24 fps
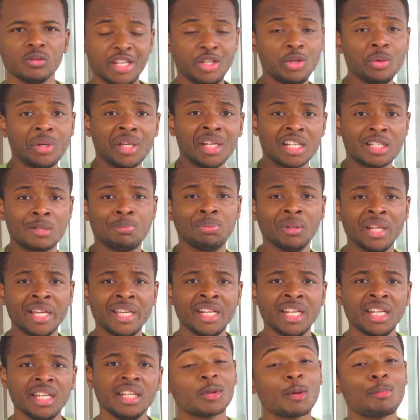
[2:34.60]
And you can explain
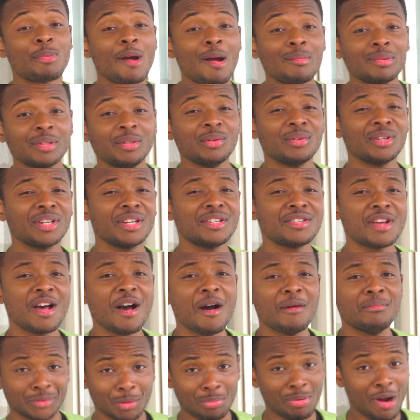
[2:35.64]
it, you're probably doing a good
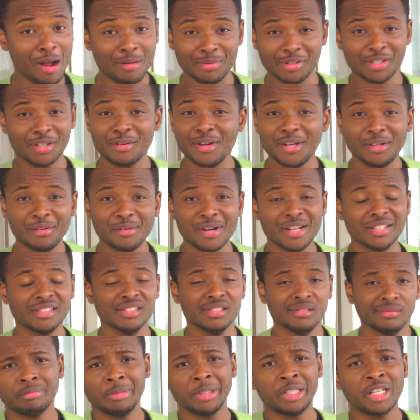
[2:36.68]
job. You're probably a great director
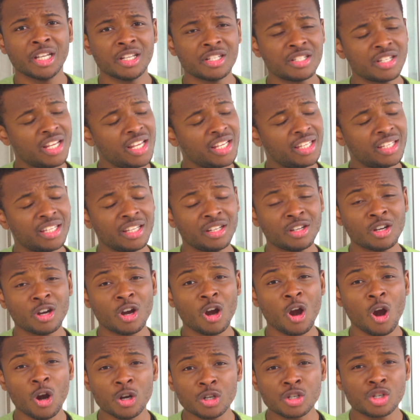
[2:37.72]
because it can
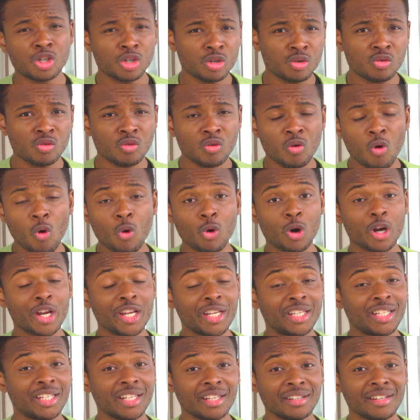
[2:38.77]
hurt you or
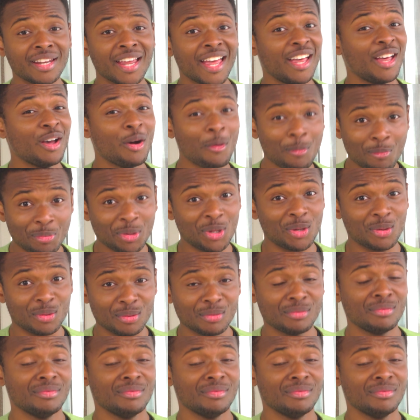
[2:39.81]
it can help you.